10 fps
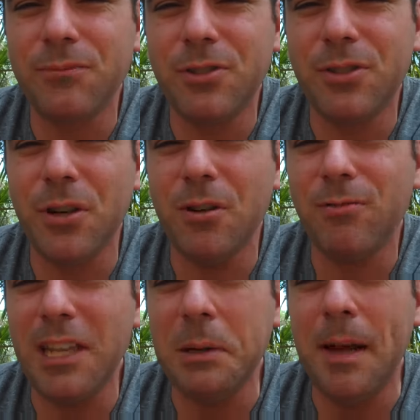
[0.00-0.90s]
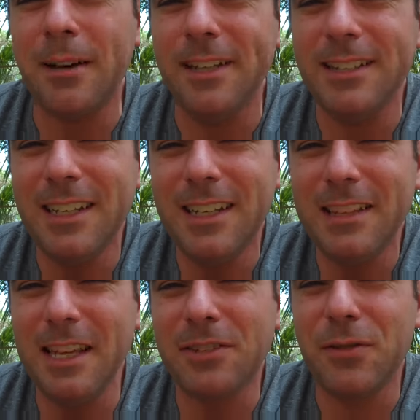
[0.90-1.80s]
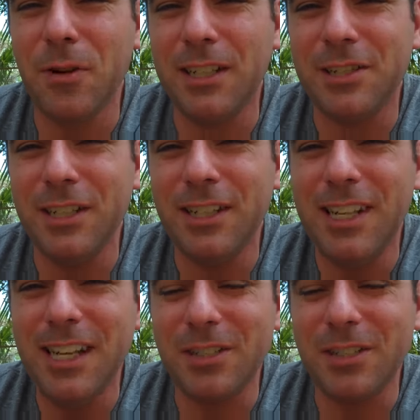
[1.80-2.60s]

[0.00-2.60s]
So think about it. Thanks for watching.